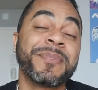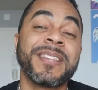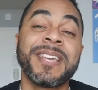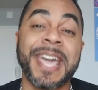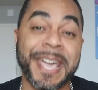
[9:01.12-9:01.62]
of the
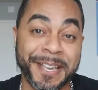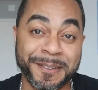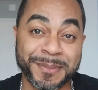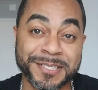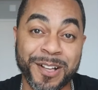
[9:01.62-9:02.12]

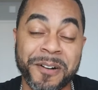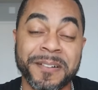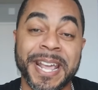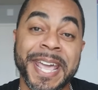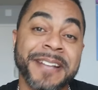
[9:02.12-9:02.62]
game is
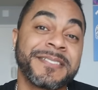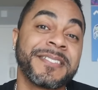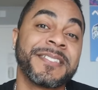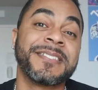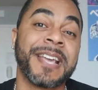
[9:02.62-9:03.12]
called Answer
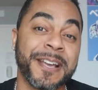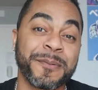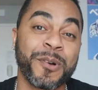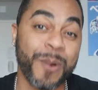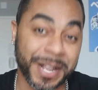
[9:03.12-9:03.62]
the
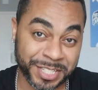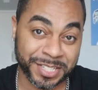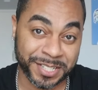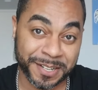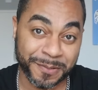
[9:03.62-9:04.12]
Damn
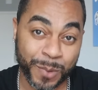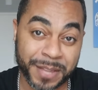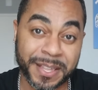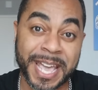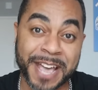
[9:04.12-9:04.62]
Question, where
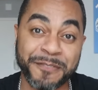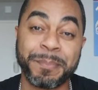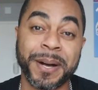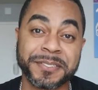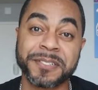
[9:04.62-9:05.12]
they have
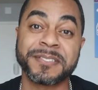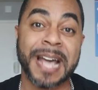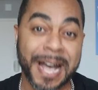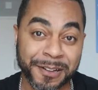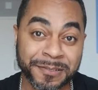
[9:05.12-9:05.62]
buzzers
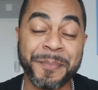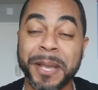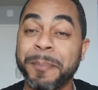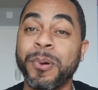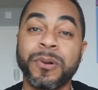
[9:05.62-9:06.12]
out, they
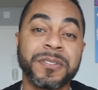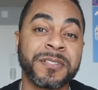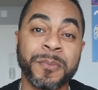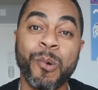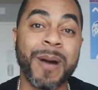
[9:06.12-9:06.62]
pull
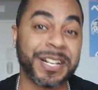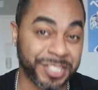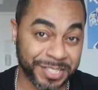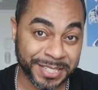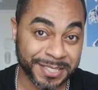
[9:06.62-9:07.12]
some
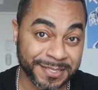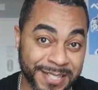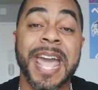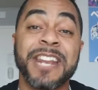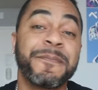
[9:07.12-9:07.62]
questions,
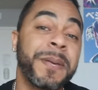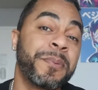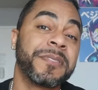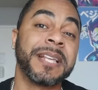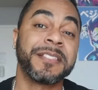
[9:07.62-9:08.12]
and if
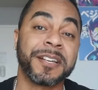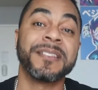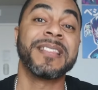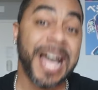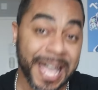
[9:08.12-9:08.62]
people think they're
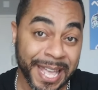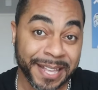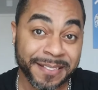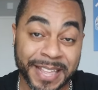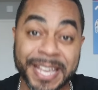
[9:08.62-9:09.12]

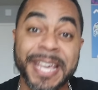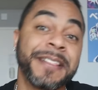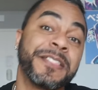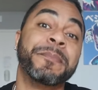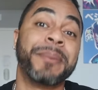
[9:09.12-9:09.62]
lying, they
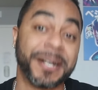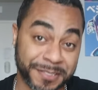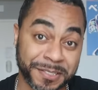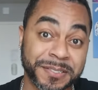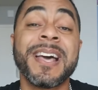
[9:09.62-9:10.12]
hit the
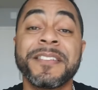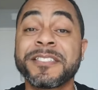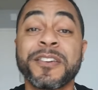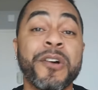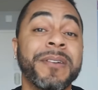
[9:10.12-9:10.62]
buzzer. This
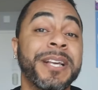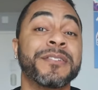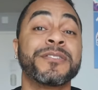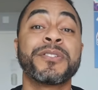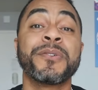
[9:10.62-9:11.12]
could go
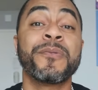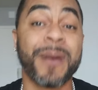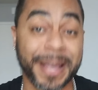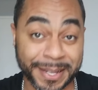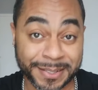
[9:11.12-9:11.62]
either two
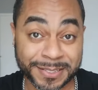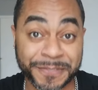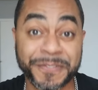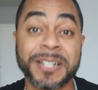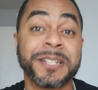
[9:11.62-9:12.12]
ways,
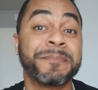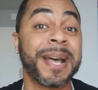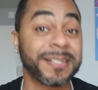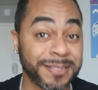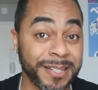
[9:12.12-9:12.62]
fun and
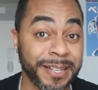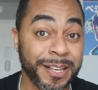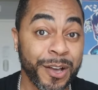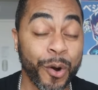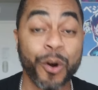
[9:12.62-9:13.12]

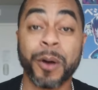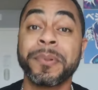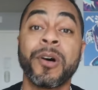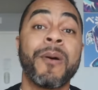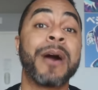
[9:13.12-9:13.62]
messy, or a
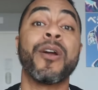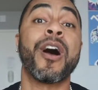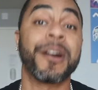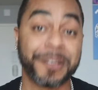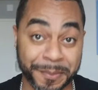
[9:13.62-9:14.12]
blowout
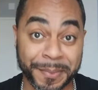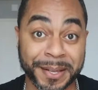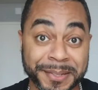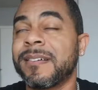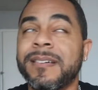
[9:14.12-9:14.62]
argument.
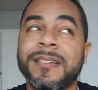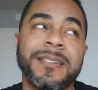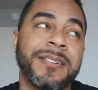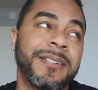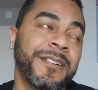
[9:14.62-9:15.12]

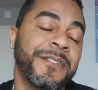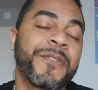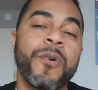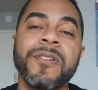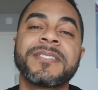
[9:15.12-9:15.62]
Of
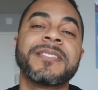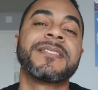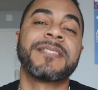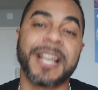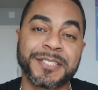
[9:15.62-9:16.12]
course it's
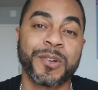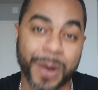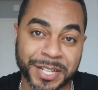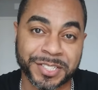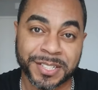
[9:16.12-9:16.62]
sex
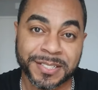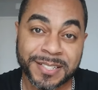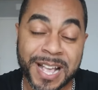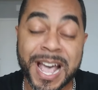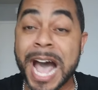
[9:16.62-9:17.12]
questions.
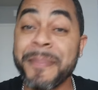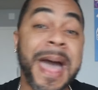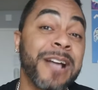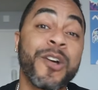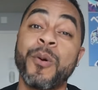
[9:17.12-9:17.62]
I'm
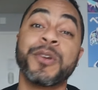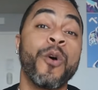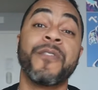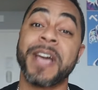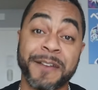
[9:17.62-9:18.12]
not going
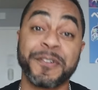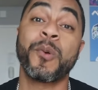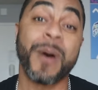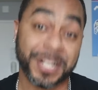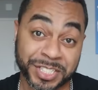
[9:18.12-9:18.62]
over every
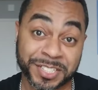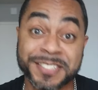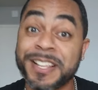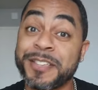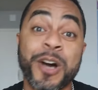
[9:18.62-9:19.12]
question,
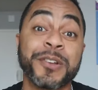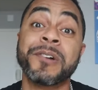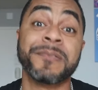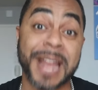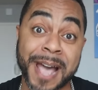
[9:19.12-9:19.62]
just letting y'all
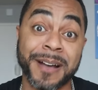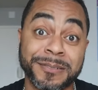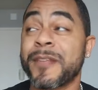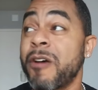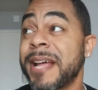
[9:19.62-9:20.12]
know now.
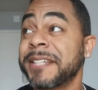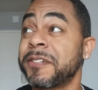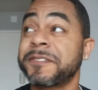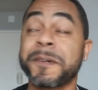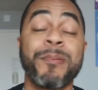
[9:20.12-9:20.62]
Okay,
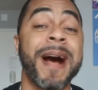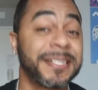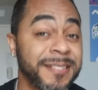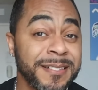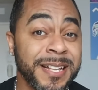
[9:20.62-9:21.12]
so
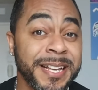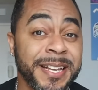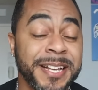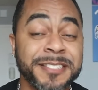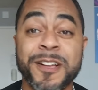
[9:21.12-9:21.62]
surprisingly,
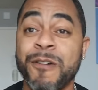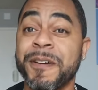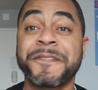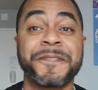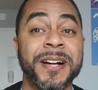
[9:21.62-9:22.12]
it's
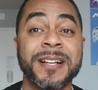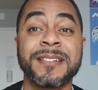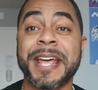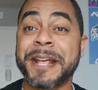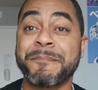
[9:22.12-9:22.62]
going
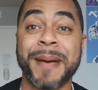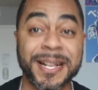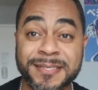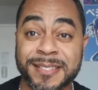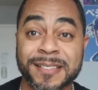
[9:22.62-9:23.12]
fun and
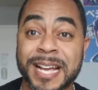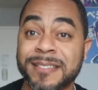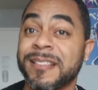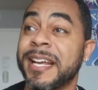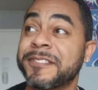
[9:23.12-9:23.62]
messy. Like,
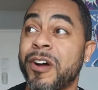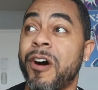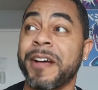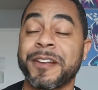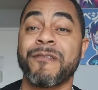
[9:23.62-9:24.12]
the ladies are
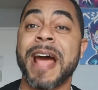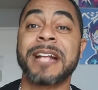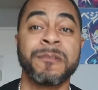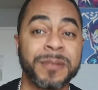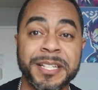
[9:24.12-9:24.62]
all
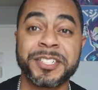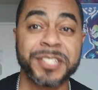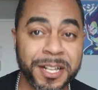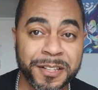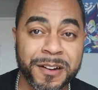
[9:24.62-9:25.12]
interacting with each
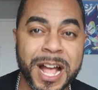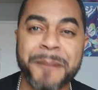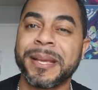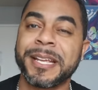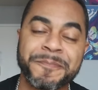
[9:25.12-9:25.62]
other. I
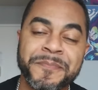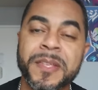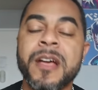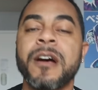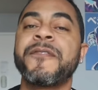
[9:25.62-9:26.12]
mean,
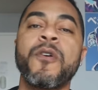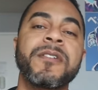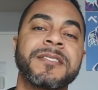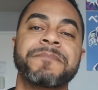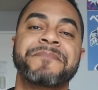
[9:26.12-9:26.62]
of
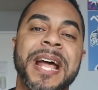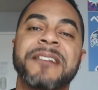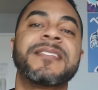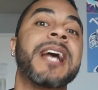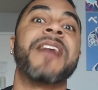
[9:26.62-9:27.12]
course,
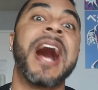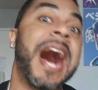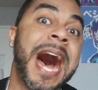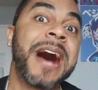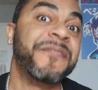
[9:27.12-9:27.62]
outside the
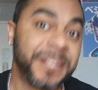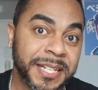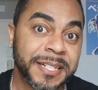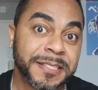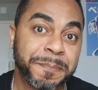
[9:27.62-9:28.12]

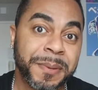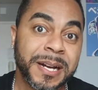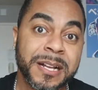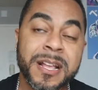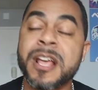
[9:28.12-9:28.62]
obvious,
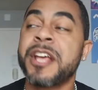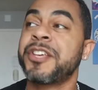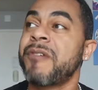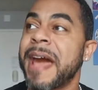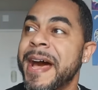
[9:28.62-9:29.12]
but
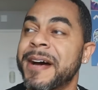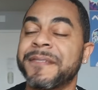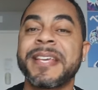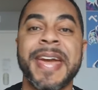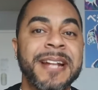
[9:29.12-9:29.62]
you
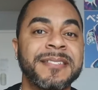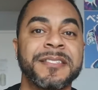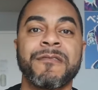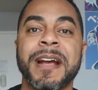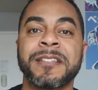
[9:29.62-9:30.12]
have Candace
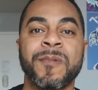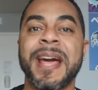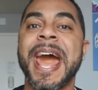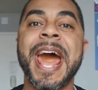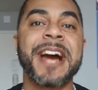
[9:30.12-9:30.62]
interacting with
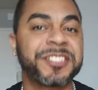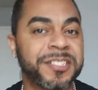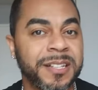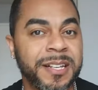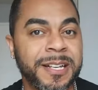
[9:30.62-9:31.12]

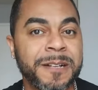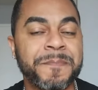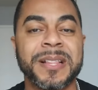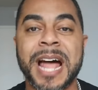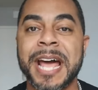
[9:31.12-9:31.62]
Ashley,
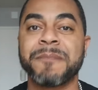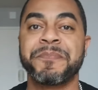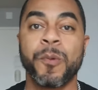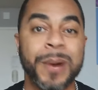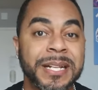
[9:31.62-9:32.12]
like
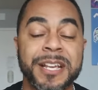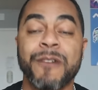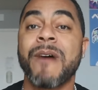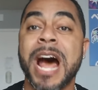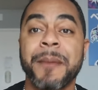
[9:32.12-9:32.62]
Wendy
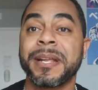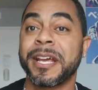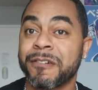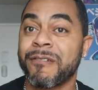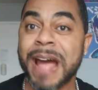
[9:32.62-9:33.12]
and Robin
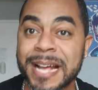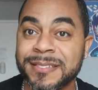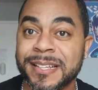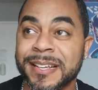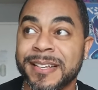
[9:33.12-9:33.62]

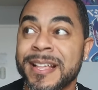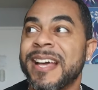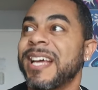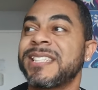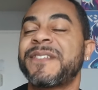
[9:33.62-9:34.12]
interacting.
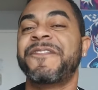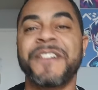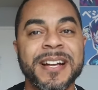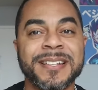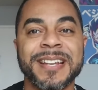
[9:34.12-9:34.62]
It's
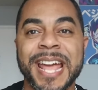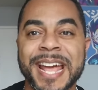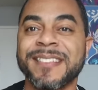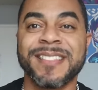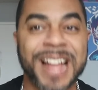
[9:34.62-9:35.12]
fun
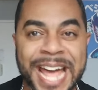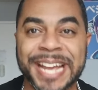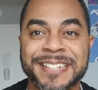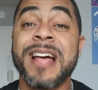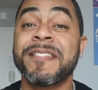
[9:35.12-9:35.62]
and
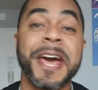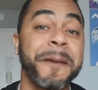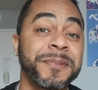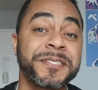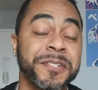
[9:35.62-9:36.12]
light. The
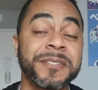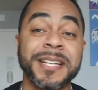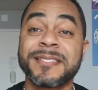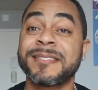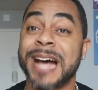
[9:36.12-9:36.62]
episode
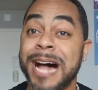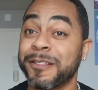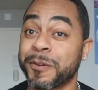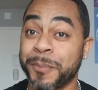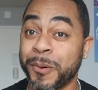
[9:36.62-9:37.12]
gets
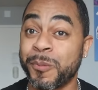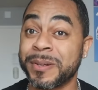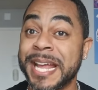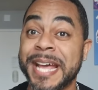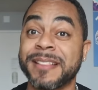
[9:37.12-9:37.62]
tolerable
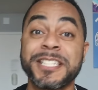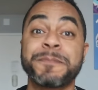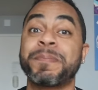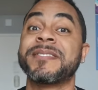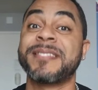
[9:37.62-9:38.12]
when they at least
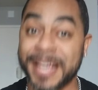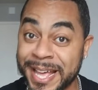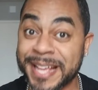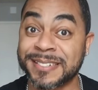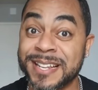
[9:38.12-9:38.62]

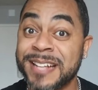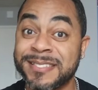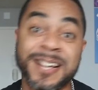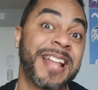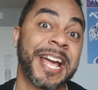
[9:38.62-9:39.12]
pretend
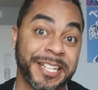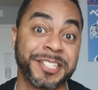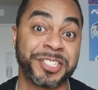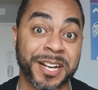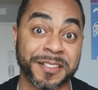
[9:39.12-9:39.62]
to like
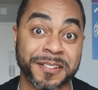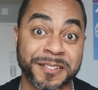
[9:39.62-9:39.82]
each other.